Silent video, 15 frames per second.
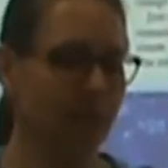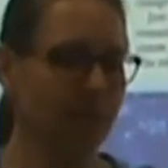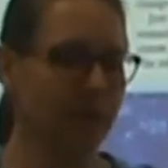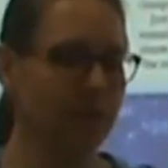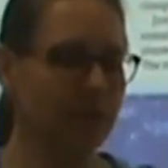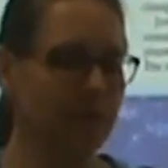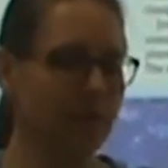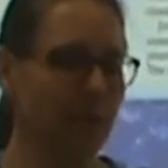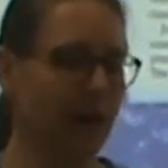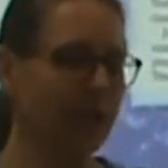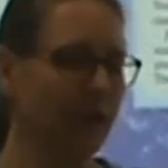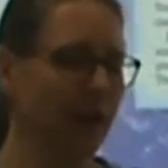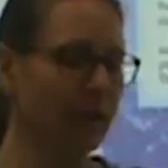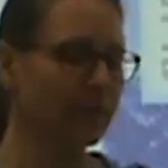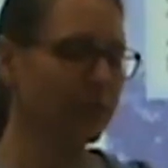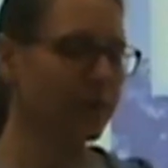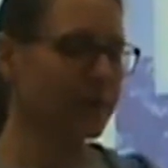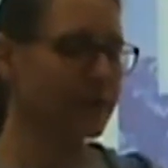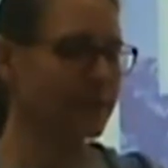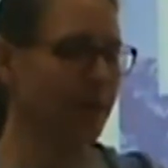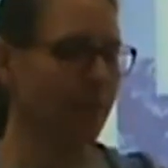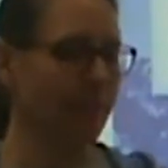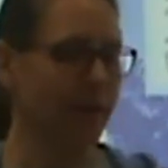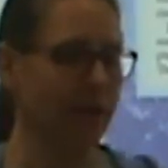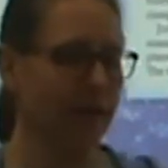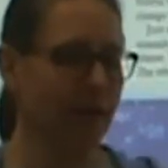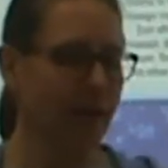reached Mount Everest summit.